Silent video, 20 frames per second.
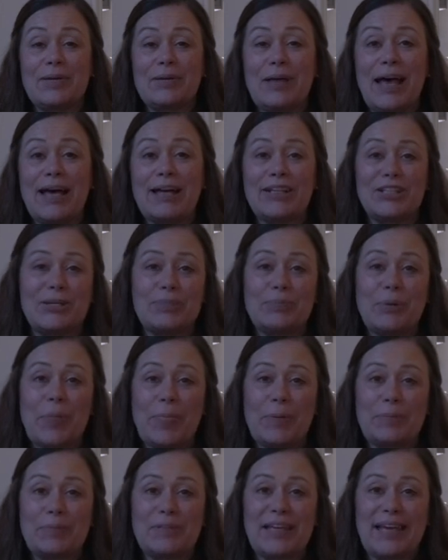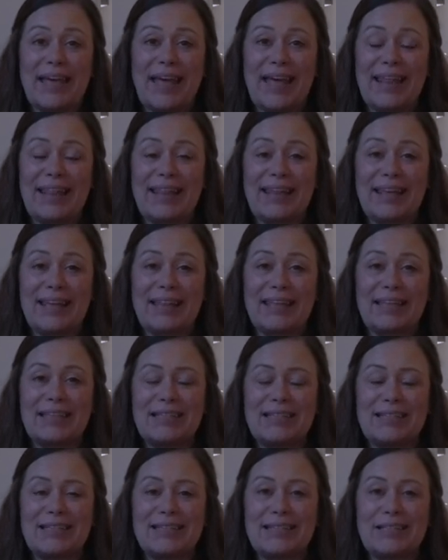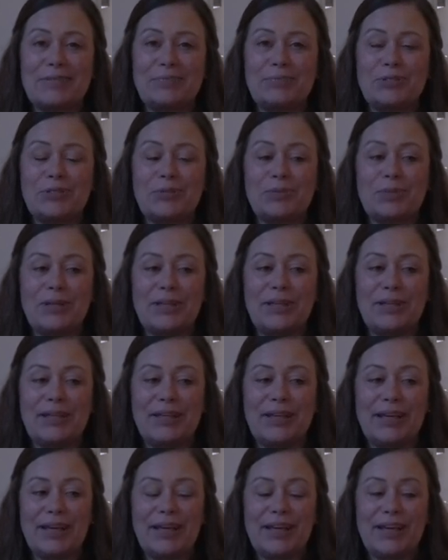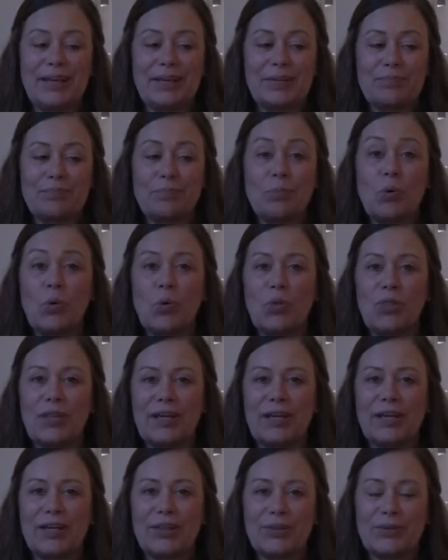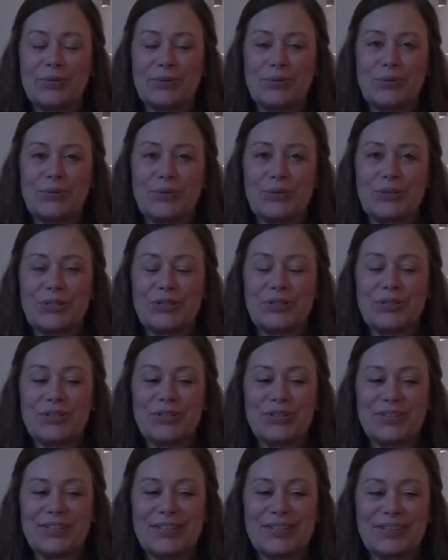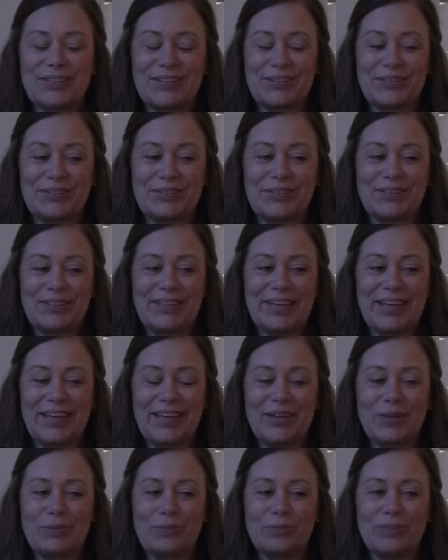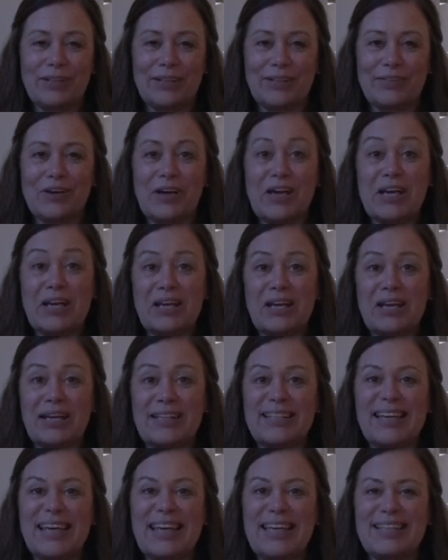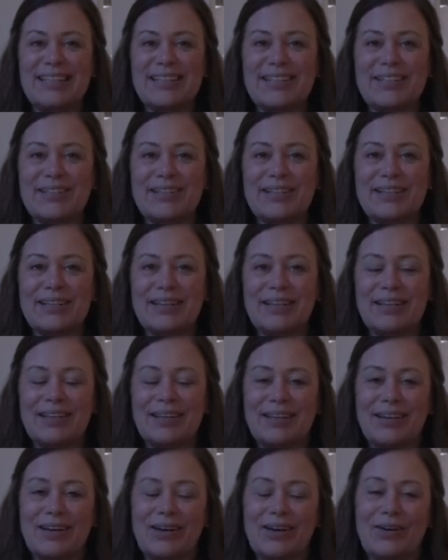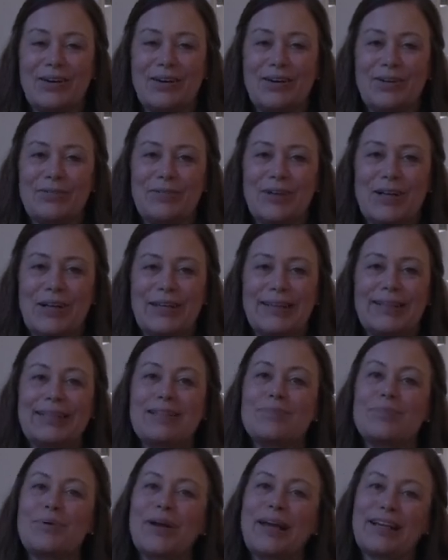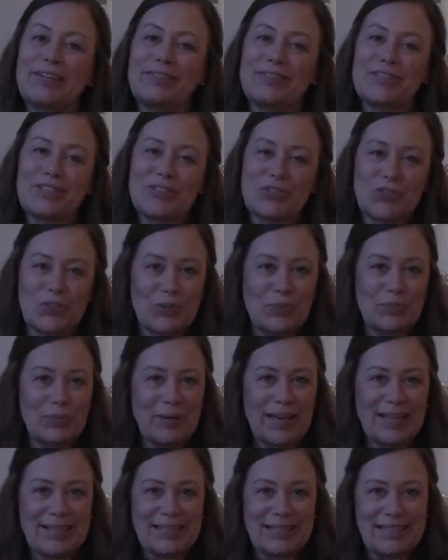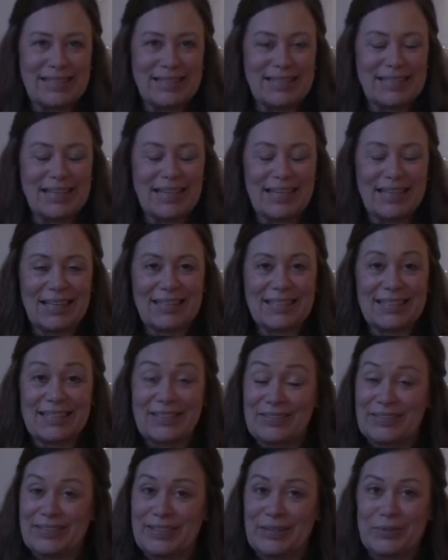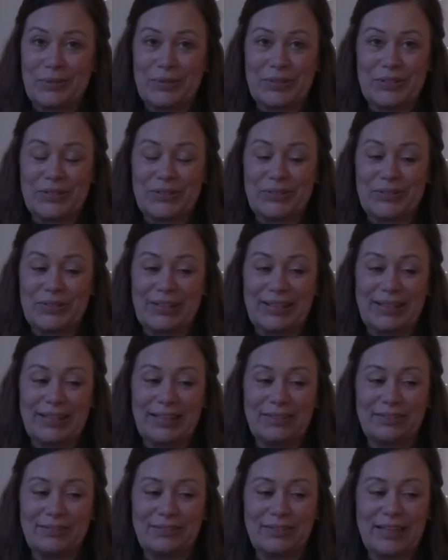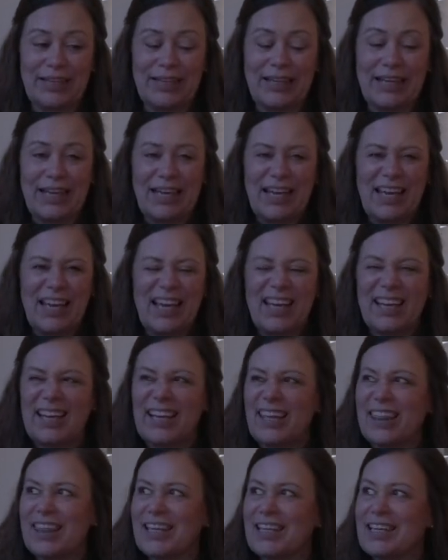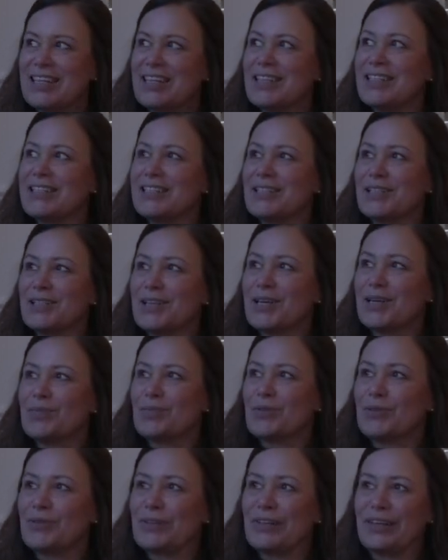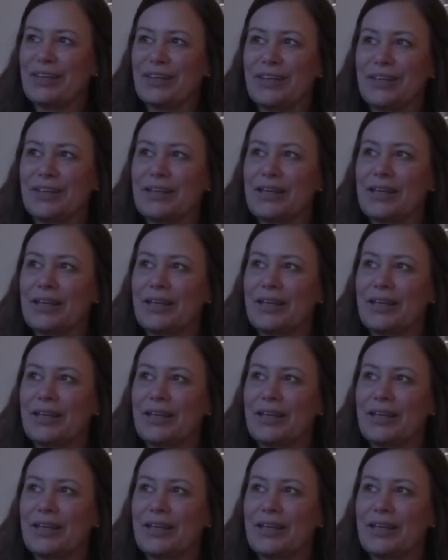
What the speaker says: actually put them together, there did seem to be more than I thought. So yeah, hopefully you got a taste of our little breakfast stop yesterday. It certainly was really lovely. And I think this time of year,